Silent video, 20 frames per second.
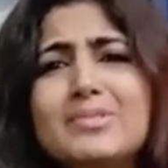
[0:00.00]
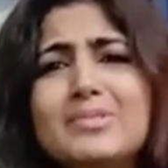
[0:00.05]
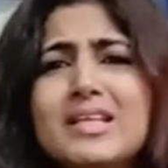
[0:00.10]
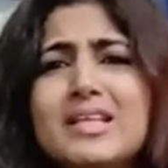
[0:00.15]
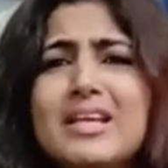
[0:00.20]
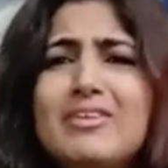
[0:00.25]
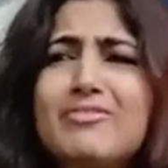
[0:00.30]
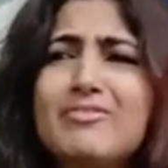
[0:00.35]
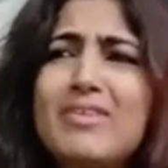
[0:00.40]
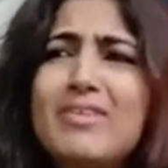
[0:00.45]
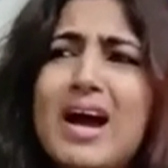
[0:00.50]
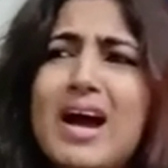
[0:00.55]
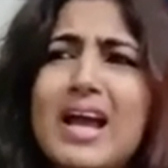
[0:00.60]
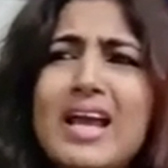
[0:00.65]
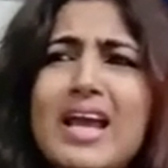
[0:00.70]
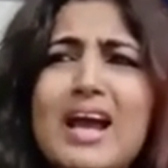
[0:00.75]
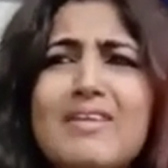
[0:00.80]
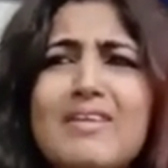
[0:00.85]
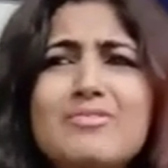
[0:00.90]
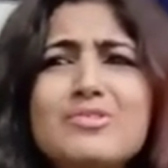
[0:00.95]
if I
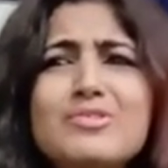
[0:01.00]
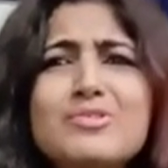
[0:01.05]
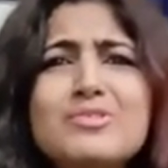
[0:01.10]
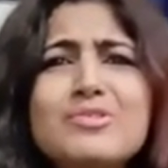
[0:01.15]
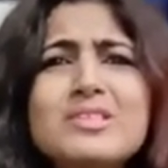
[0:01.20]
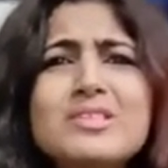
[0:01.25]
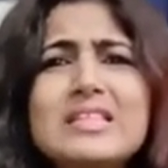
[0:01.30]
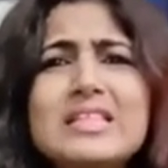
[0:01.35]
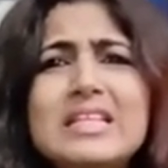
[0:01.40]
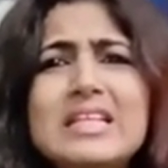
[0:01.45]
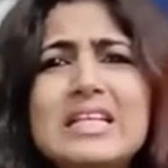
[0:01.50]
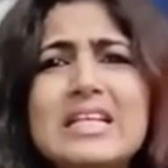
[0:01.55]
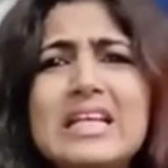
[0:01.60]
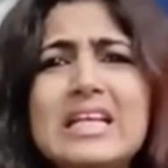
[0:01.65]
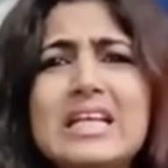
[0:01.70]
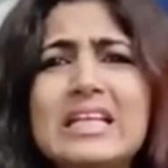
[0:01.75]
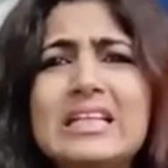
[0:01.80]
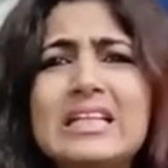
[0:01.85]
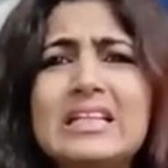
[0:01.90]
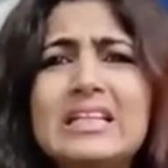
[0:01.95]
have to see
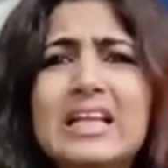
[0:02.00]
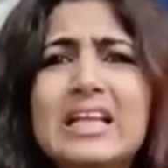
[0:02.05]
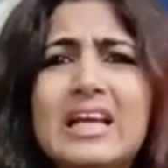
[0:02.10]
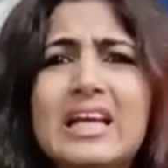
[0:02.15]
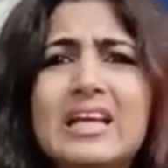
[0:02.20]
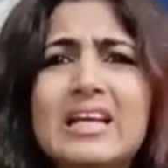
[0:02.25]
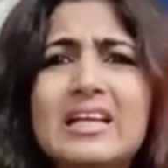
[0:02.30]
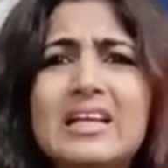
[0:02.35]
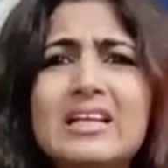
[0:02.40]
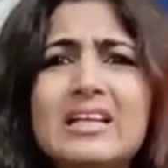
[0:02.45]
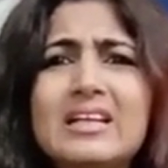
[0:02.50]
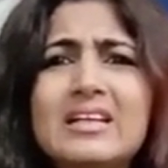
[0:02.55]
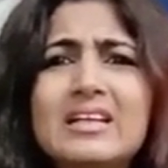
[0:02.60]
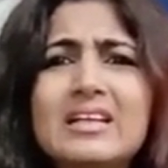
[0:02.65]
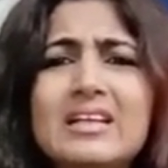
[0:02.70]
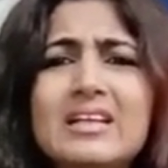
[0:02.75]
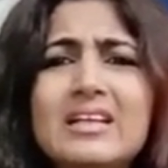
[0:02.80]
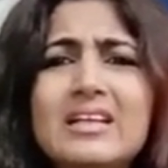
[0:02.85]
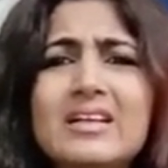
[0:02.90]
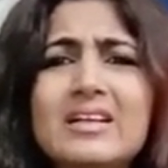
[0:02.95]
in their
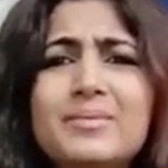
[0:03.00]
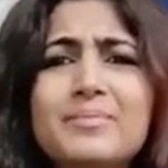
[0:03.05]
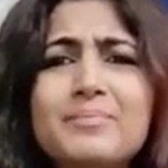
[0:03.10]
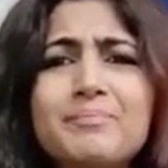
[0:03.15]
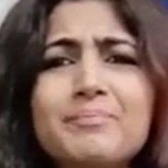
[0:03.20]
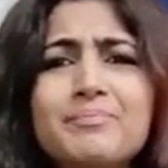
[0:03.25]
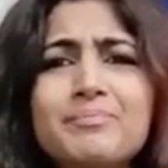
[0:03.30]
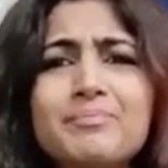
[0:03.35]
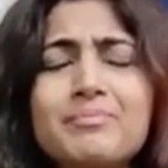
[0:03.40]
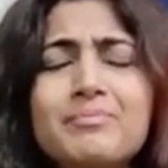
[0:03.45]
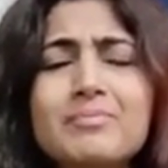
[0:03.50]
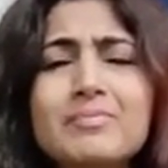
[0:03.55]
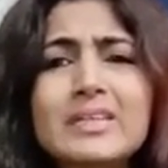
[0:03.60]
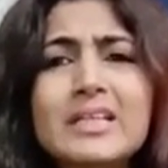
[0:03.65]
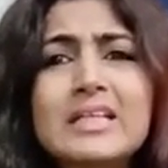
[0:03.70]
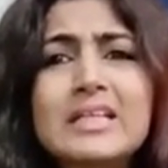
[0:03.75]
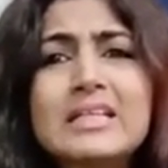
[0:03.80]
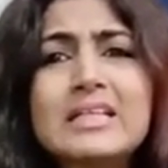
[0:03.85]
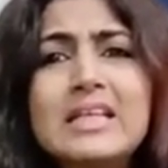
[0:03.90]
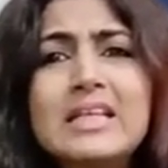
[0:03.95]

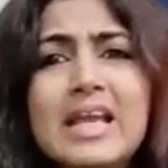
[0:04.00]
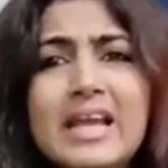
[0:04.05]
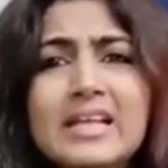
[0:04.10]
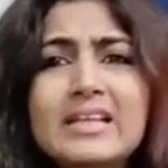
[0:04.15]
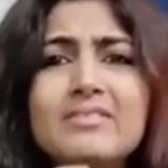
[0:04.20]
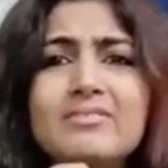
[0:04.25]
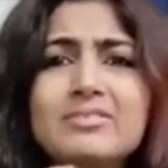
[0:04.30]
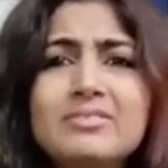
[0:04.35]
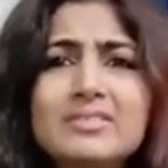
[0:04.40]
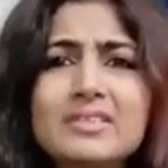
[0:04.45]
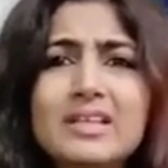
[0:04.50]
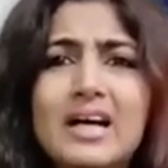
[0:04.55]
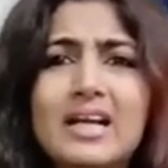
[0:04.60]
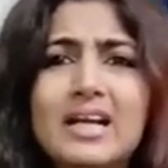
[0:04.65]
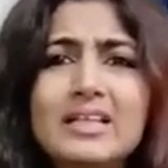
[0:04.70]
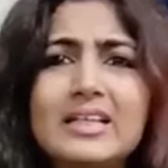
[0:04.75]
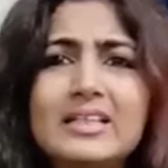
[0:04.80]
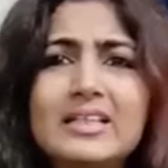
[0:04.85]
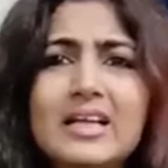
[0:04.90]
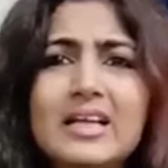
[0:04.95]
negative
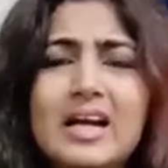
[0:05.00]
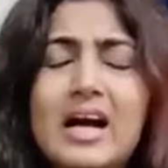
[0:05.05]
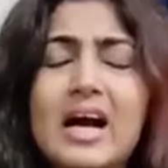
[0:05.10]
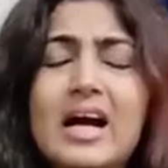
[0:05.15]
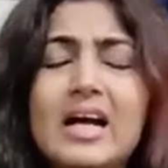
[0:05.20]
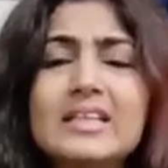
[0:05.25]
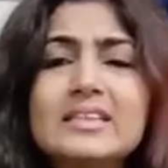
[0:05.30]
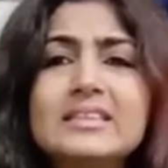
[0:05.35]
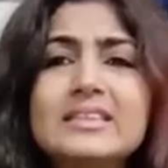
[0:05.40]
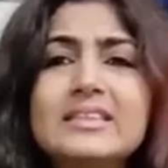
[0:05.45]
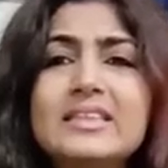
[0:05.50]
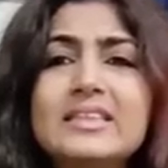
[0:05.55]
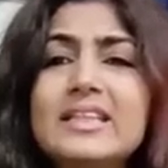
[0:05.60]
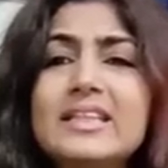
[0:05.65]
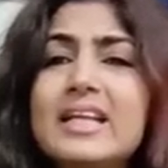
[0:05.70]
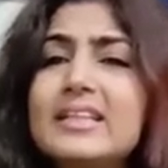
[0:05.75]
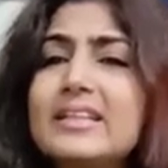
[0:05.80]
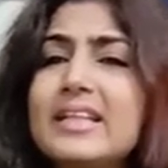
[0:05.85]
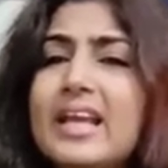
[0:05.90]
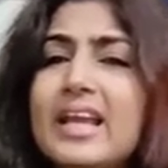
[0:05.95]
side, I see
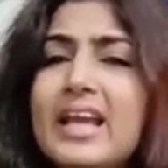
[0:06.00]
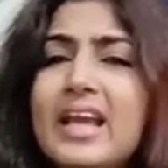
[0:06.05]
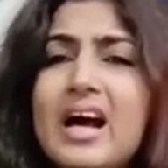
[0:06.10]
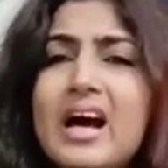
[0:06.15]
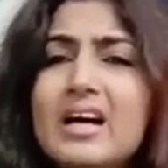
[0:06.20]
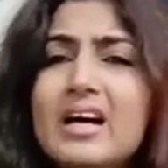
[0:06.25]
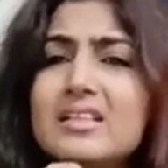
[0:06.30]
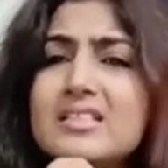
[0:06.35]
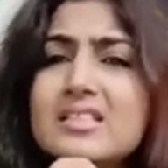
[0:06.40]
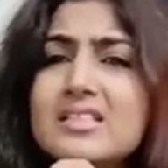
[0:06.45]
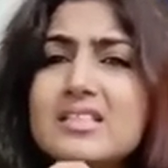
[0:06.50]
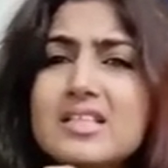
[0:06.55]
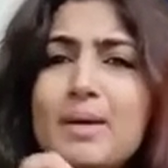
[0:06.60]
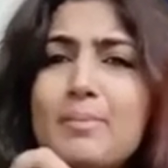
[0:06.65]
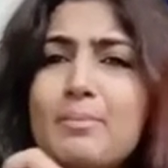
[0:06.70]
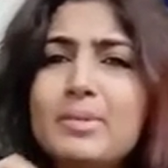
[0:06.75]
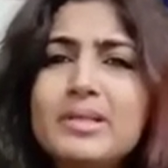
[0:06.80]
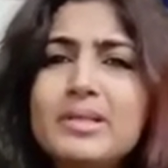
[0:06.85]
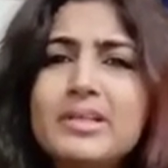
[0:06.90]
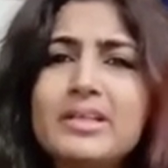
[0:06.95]
that they are
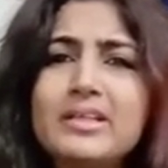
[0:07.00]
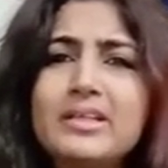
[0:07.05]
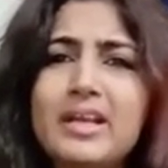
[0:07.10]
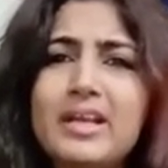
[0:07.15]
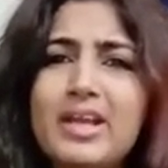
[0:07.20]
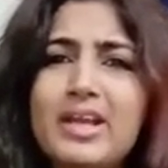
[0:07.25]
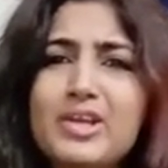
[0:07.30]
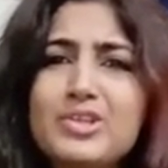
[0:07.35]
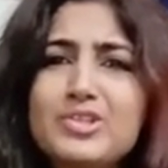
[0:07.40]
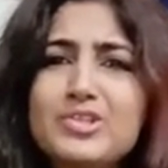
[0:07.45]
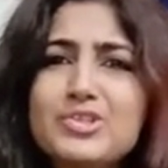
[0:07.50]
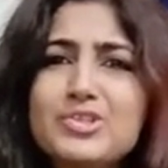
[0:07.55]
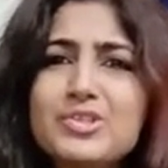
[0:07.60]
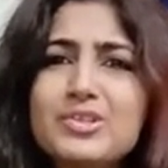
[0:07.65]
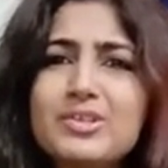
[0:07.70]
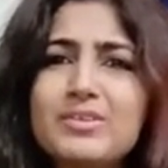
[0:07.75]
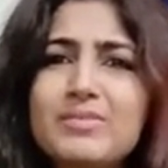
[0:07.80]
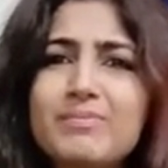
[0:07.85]
stubborn in nature.